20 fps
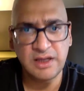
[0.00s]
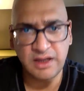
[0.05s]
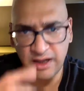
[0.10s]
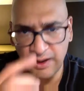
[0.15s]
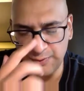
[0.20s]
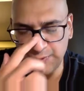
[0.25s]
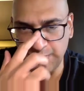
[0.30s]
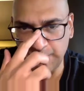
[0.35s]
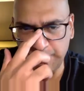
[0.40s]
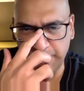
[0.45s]

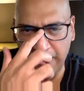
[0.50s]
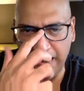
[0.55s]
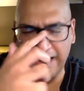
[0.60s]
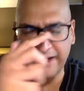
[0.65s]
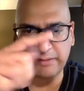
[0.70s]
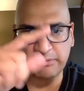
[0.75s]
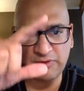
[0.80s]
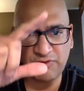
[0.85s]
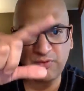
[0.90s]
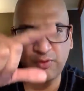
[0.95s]
at the
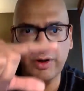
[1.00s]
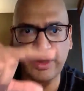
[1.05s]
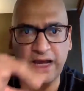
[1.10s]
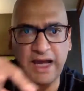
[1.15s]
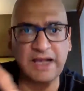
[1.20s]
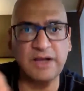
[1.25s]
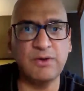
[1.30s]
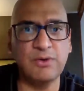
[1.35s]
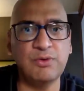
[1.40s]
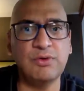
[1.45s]
bottom of what
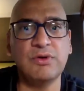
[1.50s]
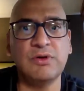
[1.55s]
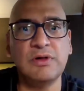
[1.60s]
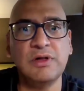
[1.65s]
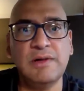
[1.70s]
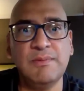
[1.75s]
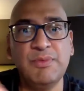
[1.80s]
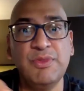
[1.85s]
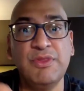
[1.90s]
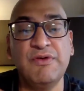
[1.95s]
I call
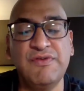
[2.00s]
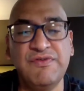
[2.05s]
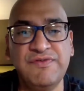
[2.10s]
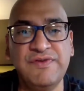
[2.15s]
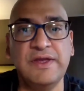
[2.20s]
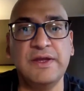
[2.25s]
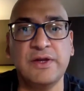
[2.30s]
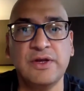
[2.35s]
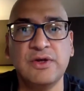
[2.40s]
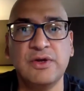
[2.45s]
the
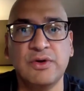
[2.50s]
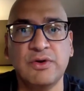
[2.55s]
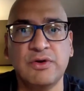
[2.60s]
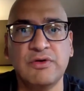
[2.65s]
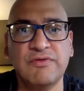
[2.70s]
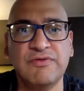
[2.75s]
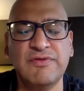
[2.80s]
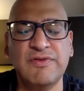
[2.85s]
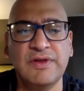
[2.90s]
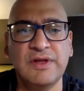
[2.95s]
fear
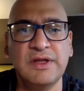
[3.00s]
curve.